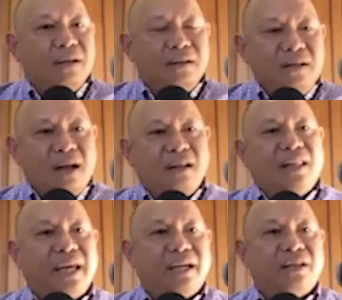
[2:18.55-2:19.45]

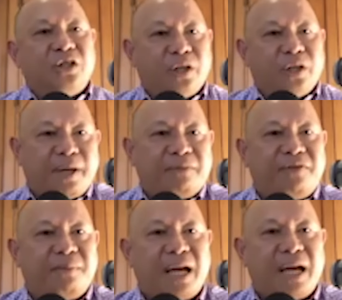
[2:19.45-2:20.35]
nothing else to expect
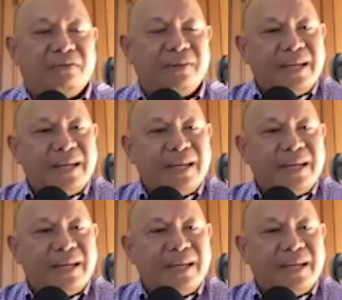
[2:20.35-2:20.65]
from life.